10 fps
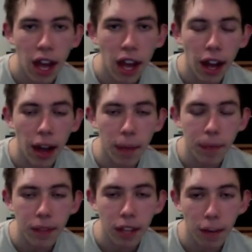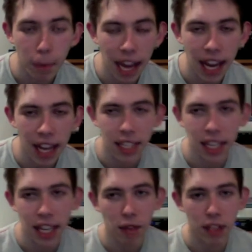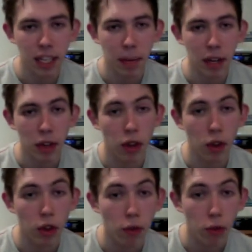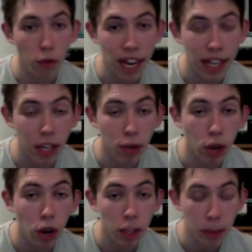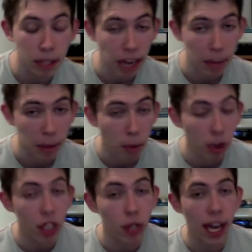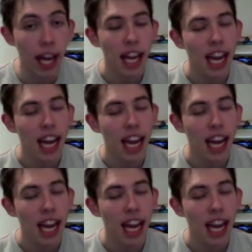um, of players, and then obviously depending on, on the, the rank that you got, depends on how many points you get.